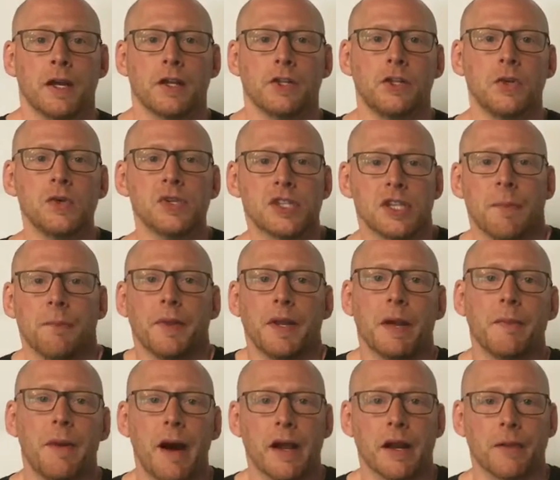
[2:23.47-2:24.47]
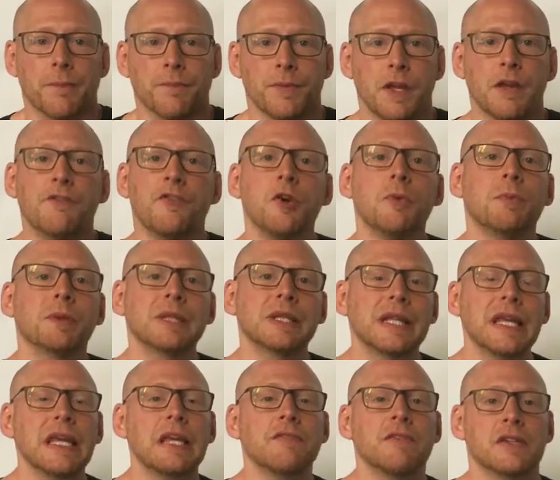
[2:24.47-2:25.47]
do something about it. If you
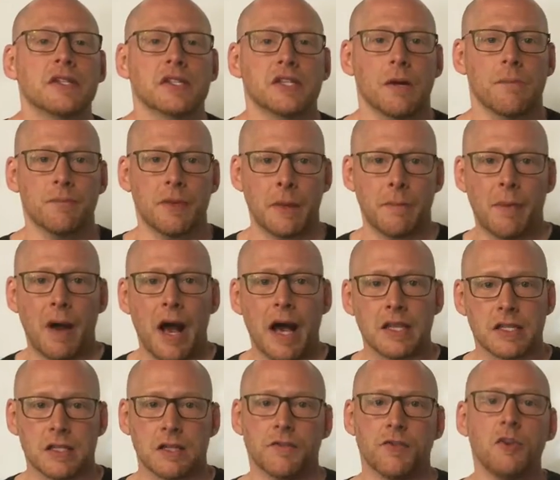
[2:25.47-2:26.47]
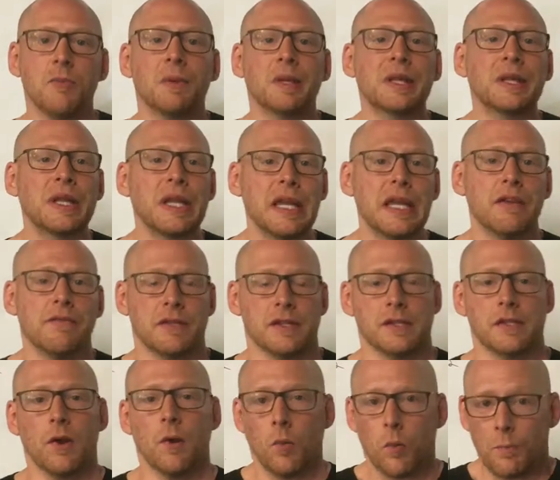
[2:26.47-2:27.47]
believe in something positive, you believe
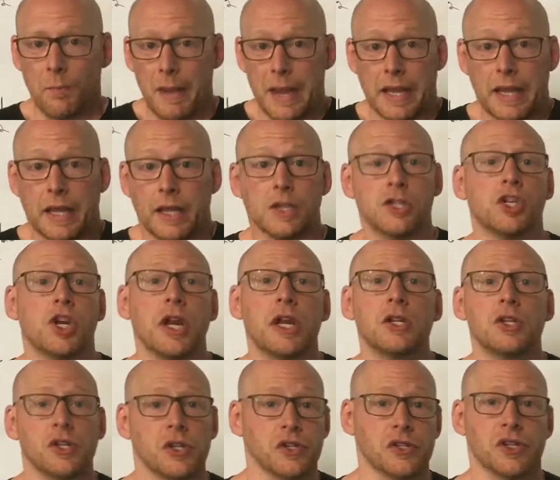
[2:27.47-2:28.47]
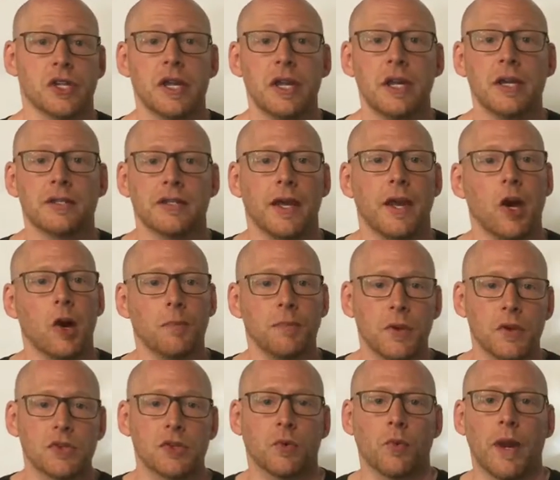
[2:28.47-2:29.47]
in making changes to help
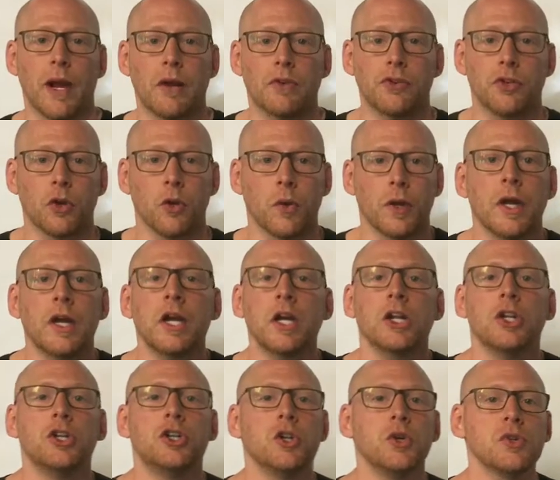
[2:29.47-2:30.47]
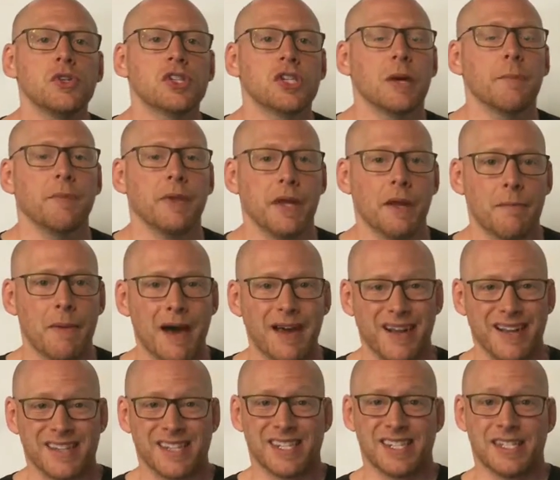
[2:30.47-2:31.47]
those around you, do something about
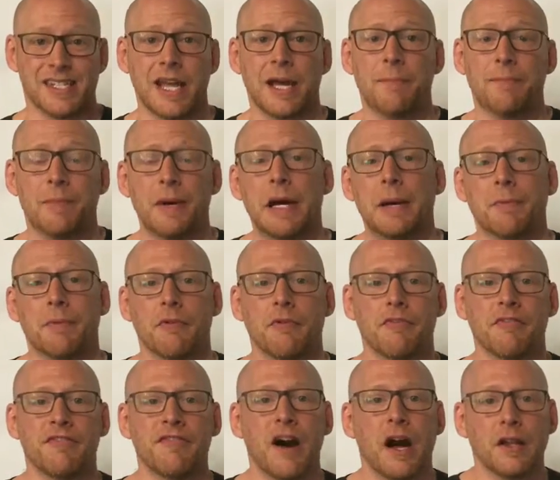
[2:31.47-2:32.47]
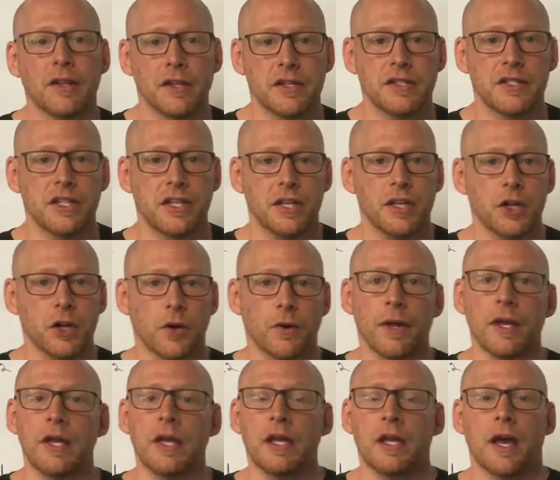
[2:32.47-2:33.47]
it. Step up, volunteer.
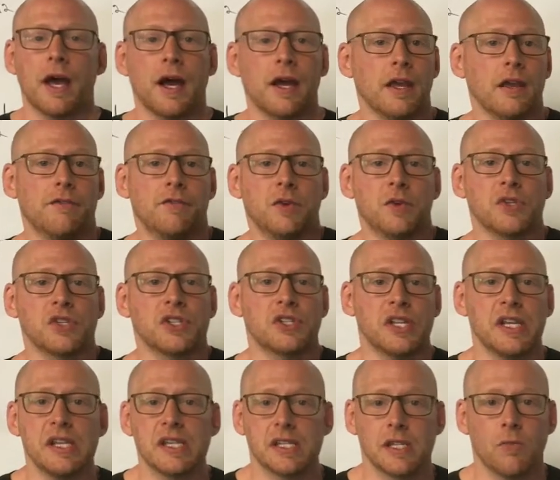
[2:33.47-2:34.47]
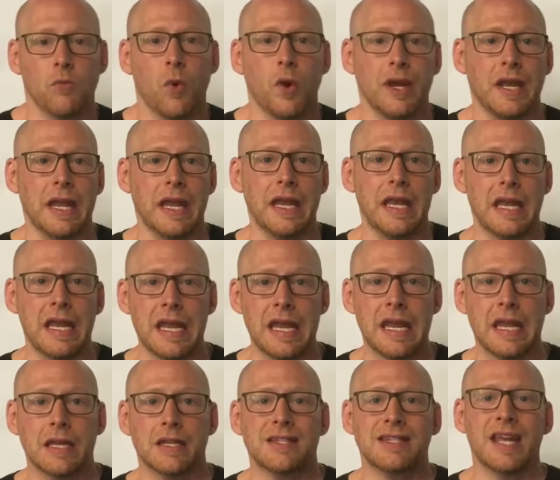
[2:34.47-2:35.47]
If you see someone in
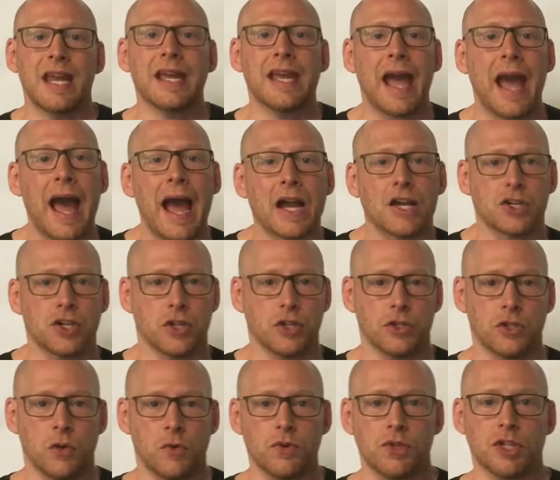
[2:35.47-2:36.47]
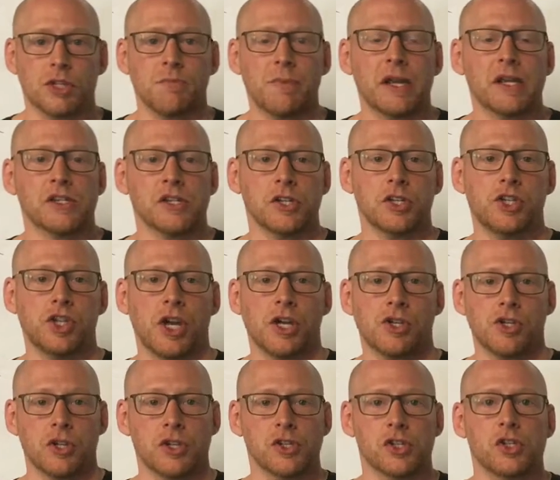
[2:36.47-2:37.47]
need, take action. Don't just make
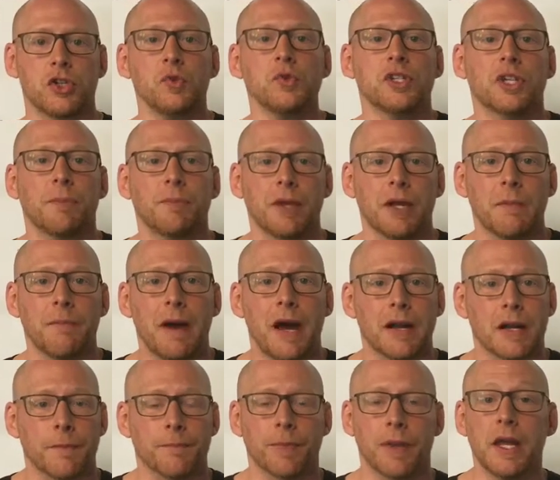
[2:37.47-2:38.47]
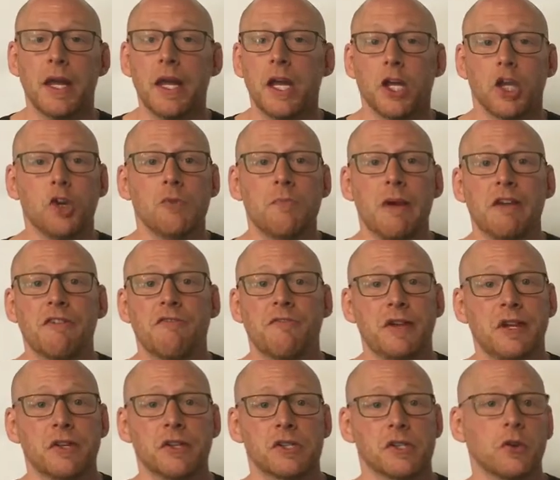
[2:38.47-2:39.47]
suggestions, do something about it. You may
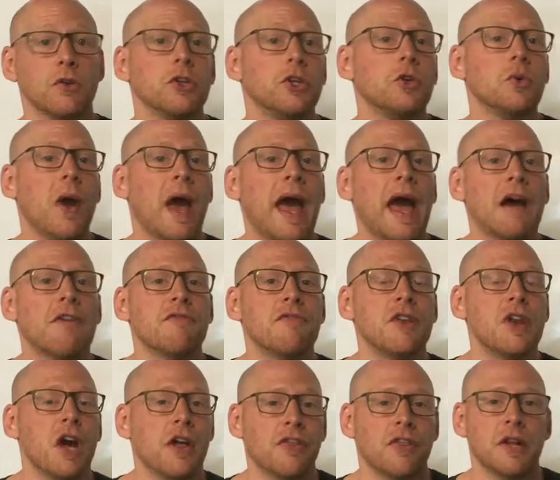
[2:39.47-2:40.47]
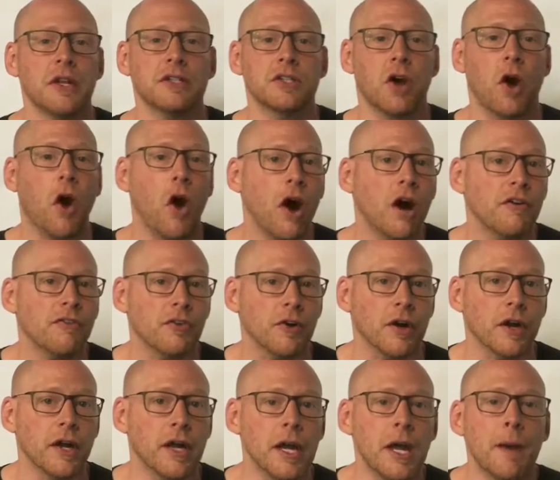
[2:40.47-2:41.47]
feel as though you have nothing to offer,
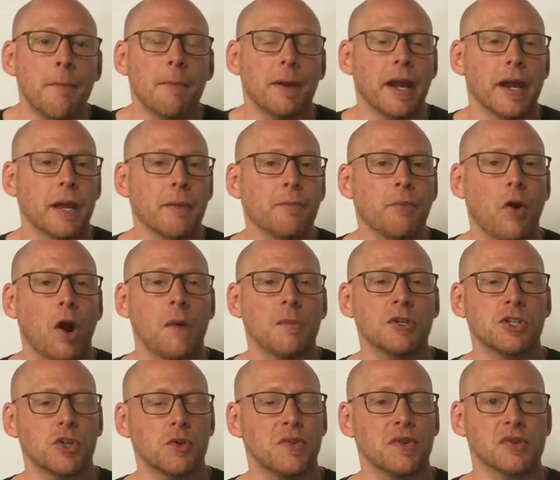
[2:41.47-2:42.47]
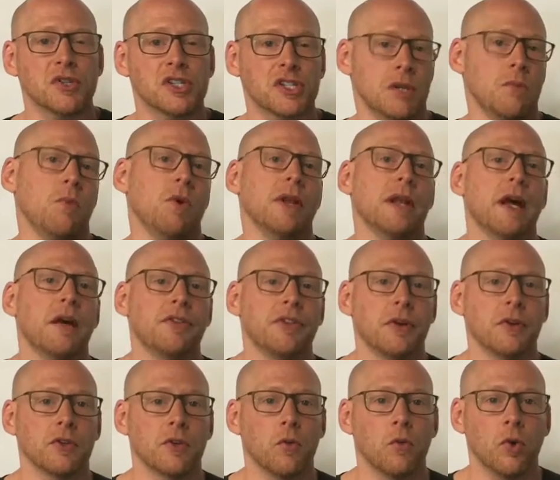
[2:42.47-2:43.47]
but I can promise you there's someone out
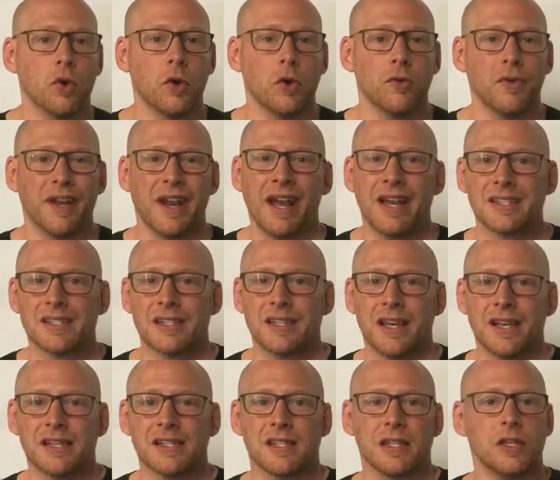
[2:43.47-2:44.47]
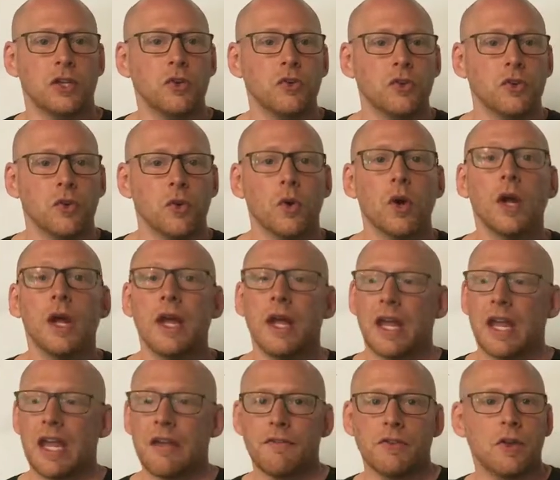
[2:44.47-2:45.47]
there in the world that has less than you do,
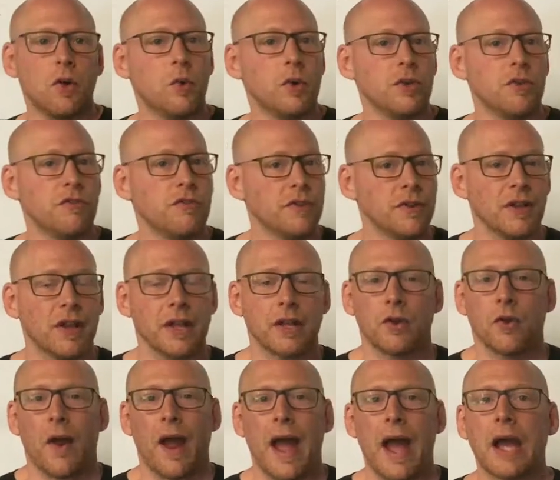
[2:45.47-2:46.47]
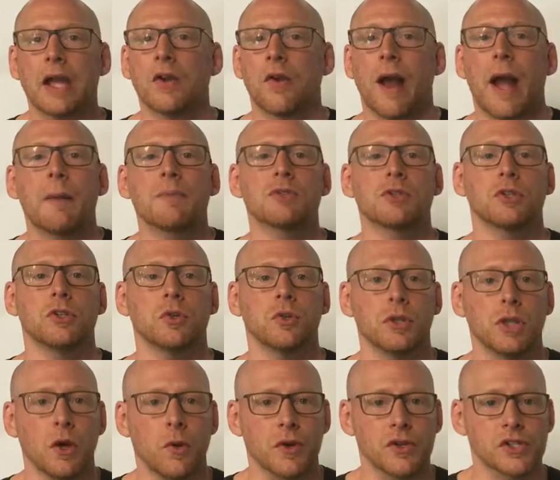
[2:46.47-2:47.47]
even though when you feel like you're at your
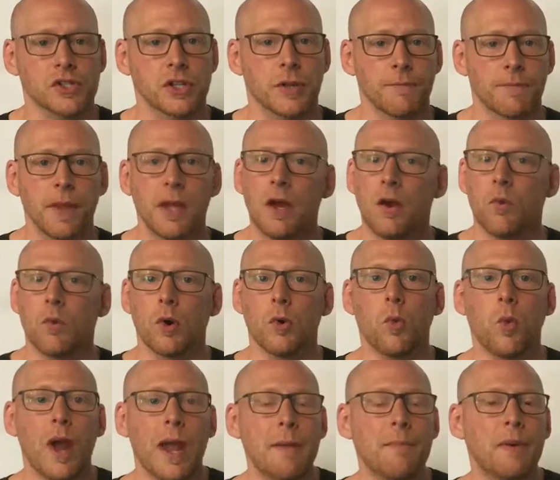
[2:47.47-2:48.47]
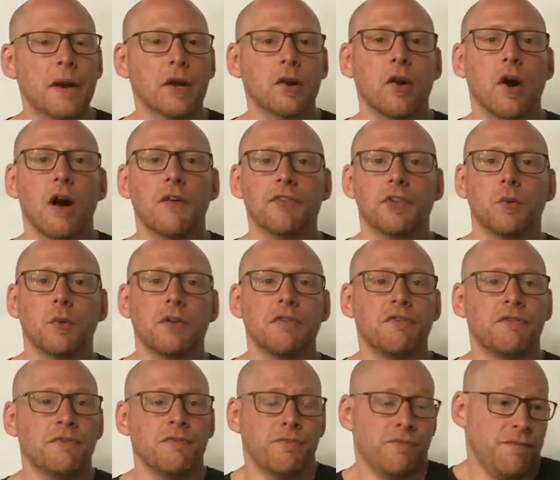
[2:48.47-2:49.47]
absolute lowest. We're way better off than we
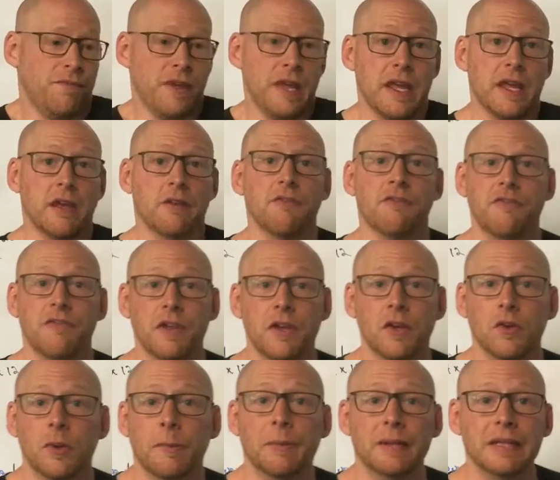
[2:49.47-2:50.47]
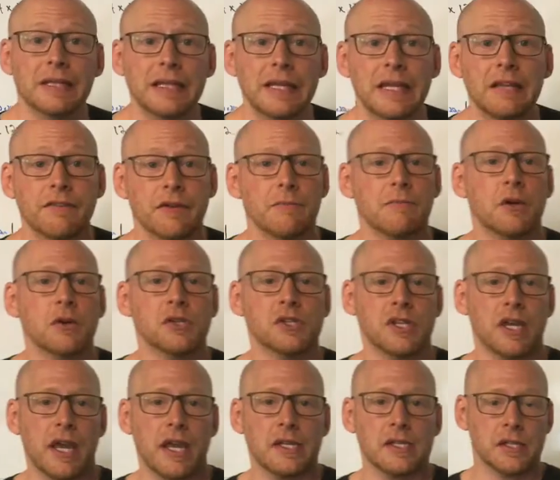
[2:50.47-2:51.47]
think and feel and believe in most
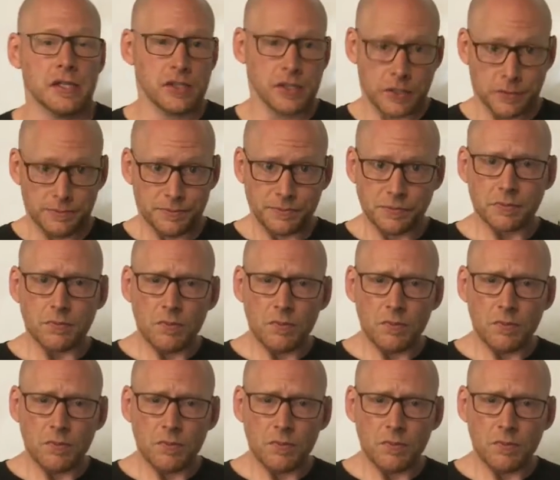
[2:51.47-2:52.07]
cases.